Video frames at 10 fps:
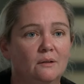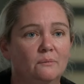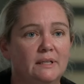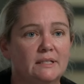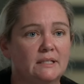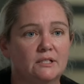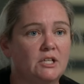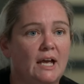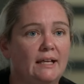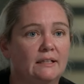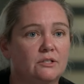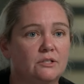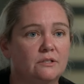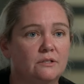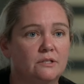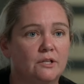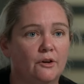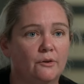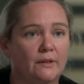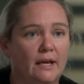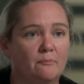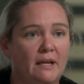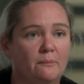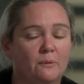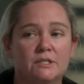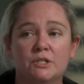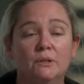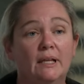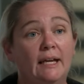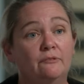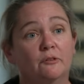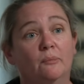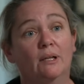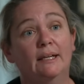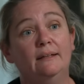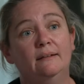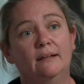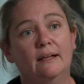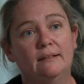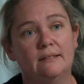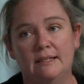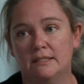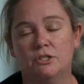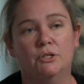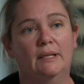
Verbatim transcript: When does it change so that people, it's too late for Molly, it, it's too